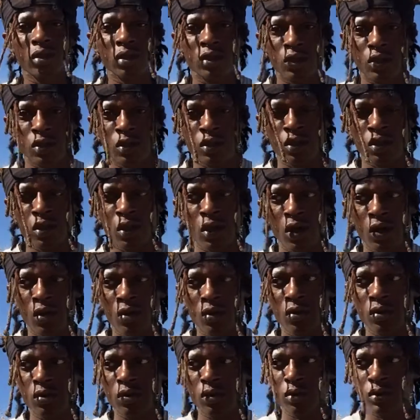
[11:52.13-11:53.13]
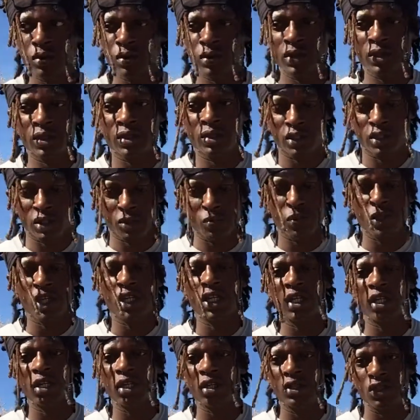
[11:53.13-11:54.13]
you know,
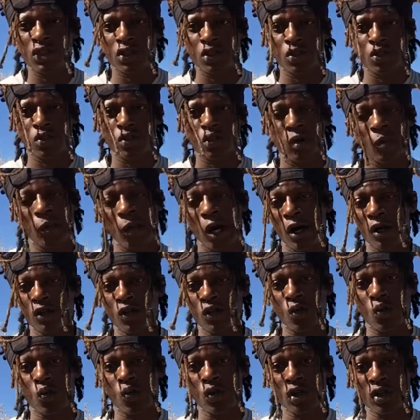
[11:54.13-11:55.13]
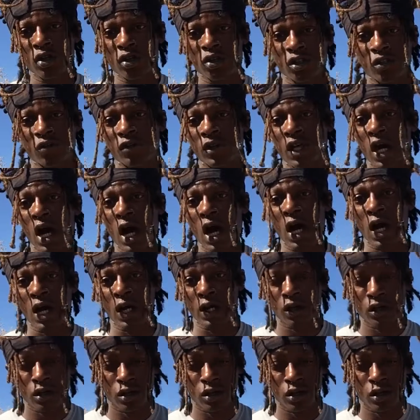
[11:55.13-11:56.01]
speaking to you about the words of God.